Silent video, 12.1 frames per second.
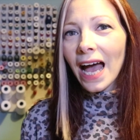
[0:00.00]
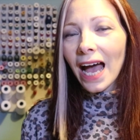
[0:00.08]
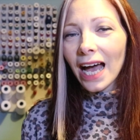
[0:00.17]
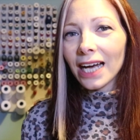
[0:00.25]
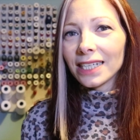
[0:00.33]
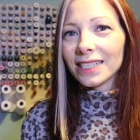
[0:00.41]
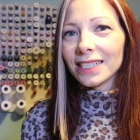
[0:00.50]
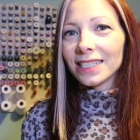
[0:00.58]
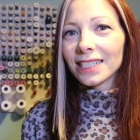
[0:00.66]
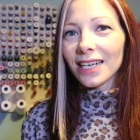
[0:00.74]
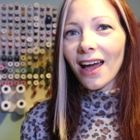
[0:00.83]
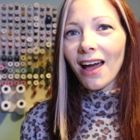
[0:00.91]

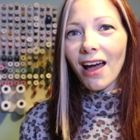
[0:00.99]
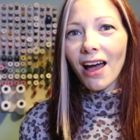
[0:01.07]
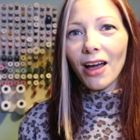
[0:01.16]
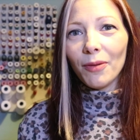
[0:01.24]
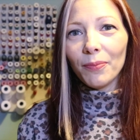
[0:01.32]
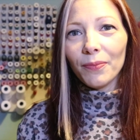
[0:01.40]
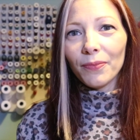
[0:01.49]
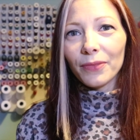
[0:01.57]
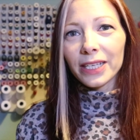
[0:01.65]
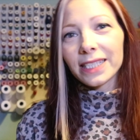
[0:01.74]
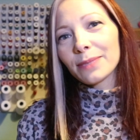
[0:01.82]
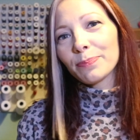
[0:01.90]
And
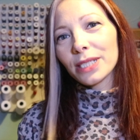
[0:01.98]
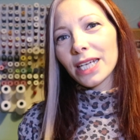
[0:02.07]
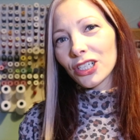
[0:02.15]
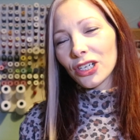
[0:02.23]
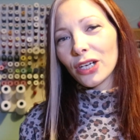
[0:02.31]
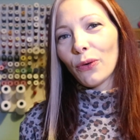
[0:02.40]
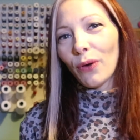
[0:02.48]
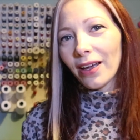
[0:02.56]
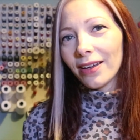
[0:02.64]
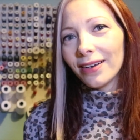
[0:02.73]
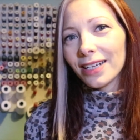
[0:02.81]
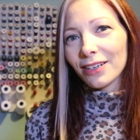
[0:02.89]
this is potentially quite
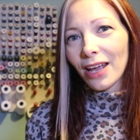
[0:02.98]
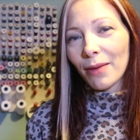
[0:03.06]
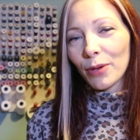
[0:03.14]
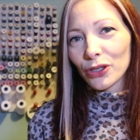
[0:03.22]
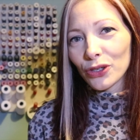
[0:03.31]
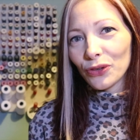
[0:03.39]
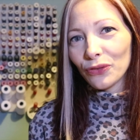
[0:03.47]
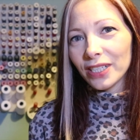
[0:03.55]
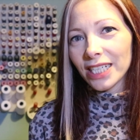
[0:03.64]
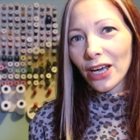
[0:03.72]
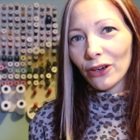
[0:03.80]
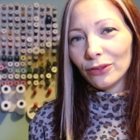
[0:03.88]
an emotional
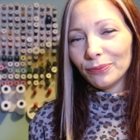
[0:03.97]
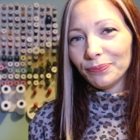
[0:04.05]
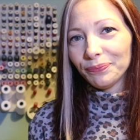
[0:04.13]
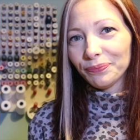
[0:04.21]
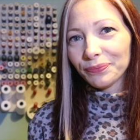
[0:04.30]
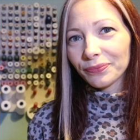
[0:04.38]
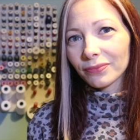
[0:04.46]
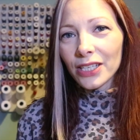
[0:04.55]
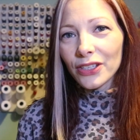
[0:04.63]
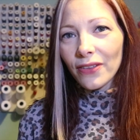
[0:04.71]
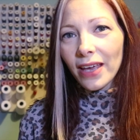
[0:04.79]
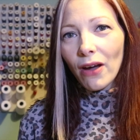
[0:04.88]
video.
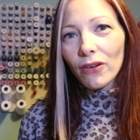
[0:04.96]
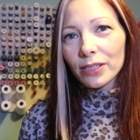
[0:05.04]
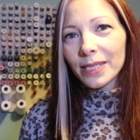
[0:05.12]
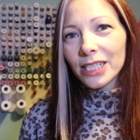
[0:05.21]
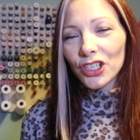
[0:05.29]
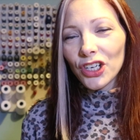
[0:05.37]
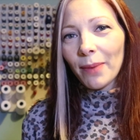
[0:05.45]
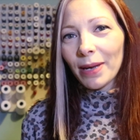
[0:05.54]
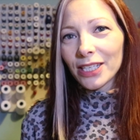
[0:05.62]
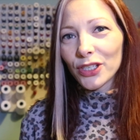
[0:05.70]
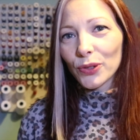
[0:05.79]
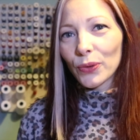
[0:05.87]
So they asked me to share
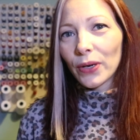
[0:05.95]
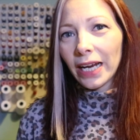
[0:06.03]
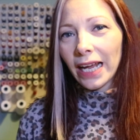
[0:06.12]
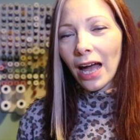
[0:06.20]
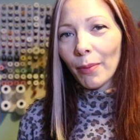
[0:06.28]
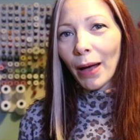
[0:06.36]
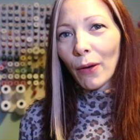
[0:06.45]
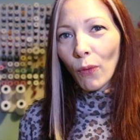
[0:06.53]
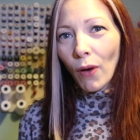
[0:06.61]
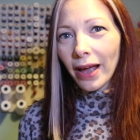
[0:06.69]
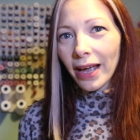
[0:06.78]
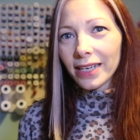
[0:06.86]
my story about
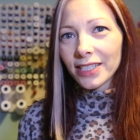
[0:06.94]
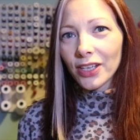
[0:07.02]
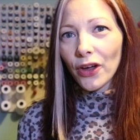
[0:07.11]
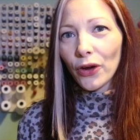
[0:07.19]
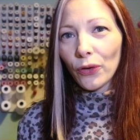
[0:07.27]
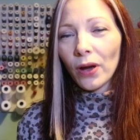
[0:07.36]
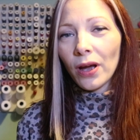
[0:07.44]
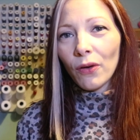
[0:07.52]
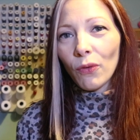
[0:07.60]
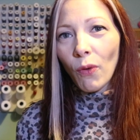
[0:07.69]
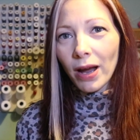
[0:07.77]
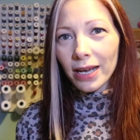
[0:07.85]
why I sew,
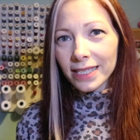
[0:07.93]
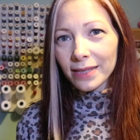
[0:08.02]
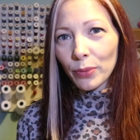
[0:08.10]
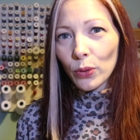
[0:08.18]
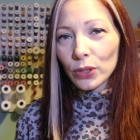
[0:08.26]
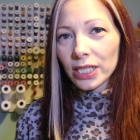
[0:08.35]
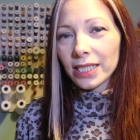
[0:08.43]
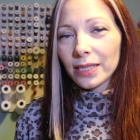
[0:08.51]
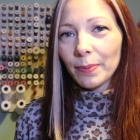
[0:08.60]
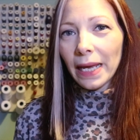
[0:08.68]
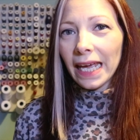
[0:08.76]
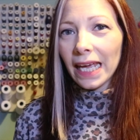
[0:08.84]
why it's important
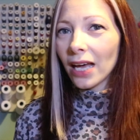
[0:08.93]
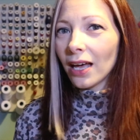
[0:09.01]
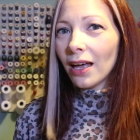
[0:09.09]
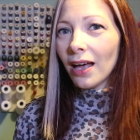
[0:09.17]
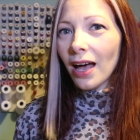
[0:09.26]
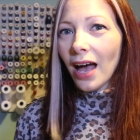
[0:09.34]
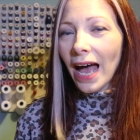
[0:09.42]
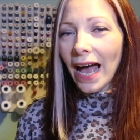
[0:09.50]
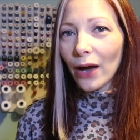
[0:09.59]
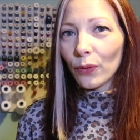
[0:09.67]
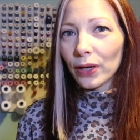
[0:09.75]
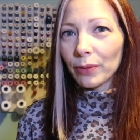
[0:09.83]
to me,
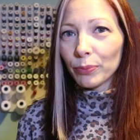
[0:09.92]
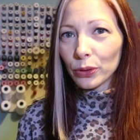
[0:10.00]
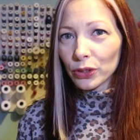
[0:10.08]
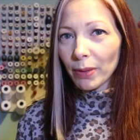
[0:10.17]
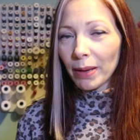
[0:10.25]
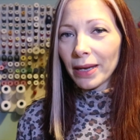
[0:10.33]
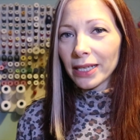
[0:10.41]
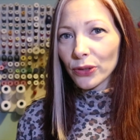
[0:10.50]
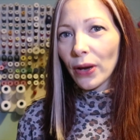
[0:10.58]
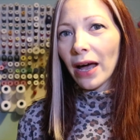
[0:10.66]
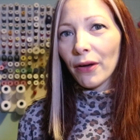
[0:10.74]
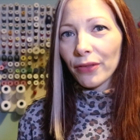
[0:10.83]
how it boosts my
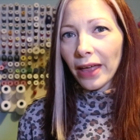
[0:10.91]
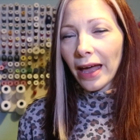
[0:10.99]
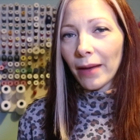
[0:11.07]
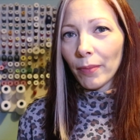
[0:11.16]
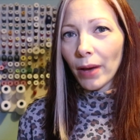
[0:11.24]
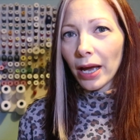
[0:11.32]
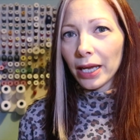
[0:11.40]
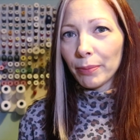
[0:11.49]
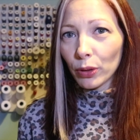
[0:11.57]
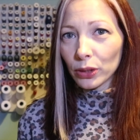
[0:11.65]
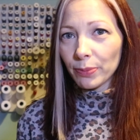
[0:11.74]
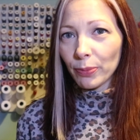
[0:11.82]
mental health and my
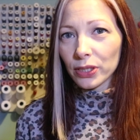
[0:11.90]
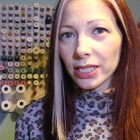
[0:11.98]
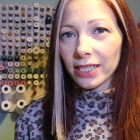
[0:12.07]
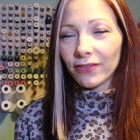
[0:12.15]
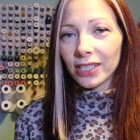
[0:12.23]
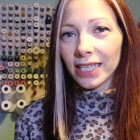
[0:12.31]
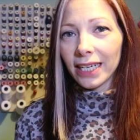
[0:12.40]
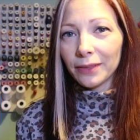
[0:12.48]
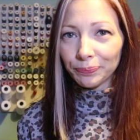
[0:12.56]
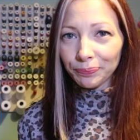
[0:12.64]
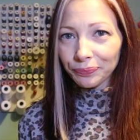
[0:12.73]
body positivity.